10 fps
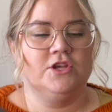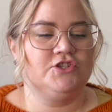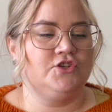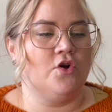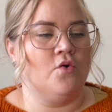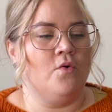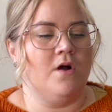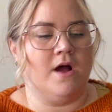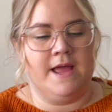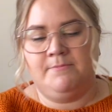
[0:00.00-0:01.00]
So
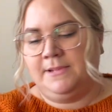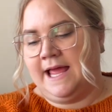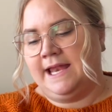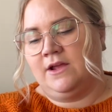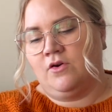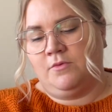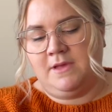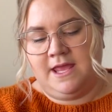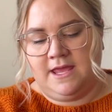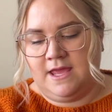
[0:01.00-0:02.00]
I'm planning on
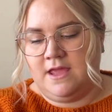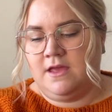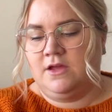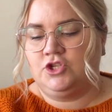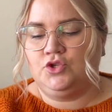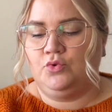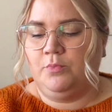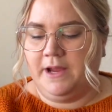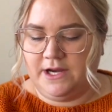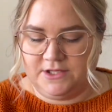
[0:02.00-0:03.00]
making two
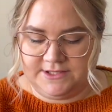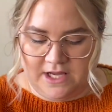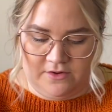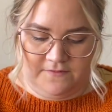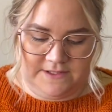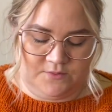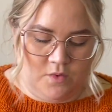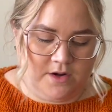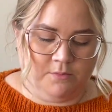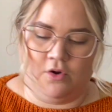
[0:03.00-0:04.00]
pairs out of this
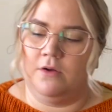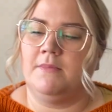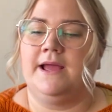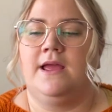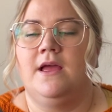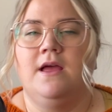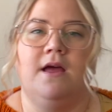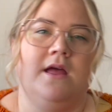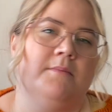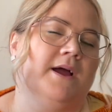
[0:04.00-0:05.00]
one ball. My
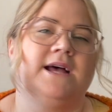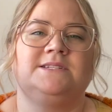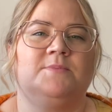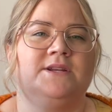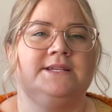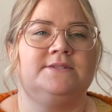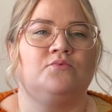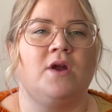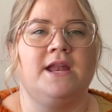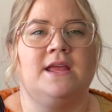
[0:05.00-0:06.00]
husband is
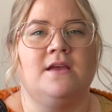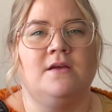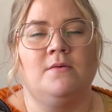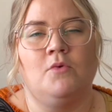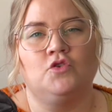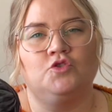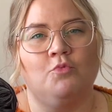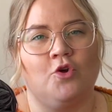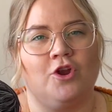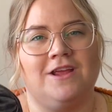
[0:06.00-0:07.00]
running most
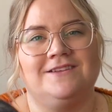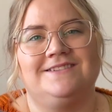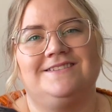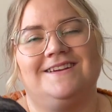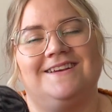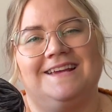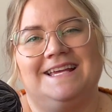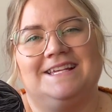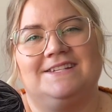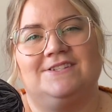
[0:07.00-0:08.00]
mornings,
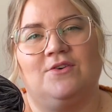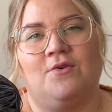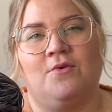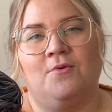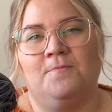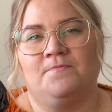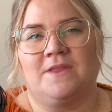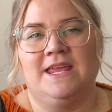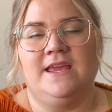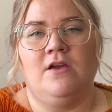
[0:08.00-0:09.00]
so
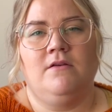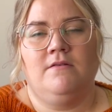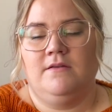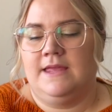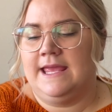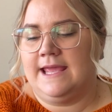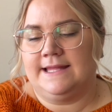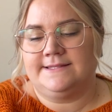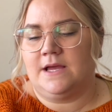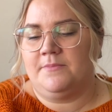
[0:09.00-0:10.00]
he
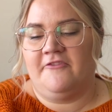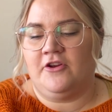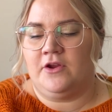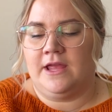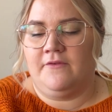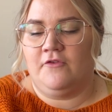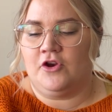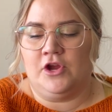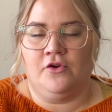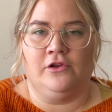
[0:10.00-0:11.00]
gets up very,
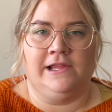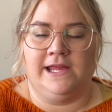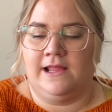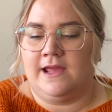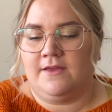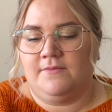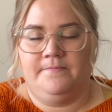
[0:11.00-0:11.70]
very early, like